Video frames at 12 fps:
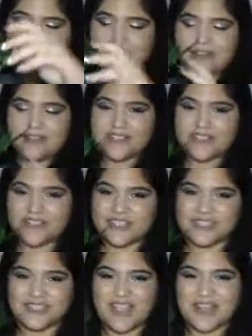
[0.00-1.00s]
Just
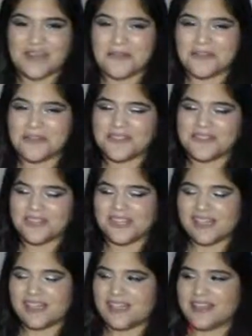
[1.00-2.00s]
excited when you see,
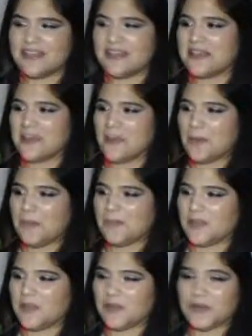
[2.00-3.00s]

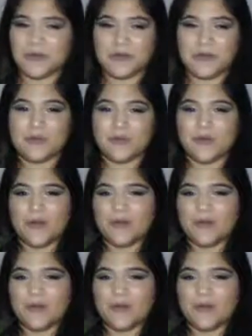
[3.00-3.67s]
new growth,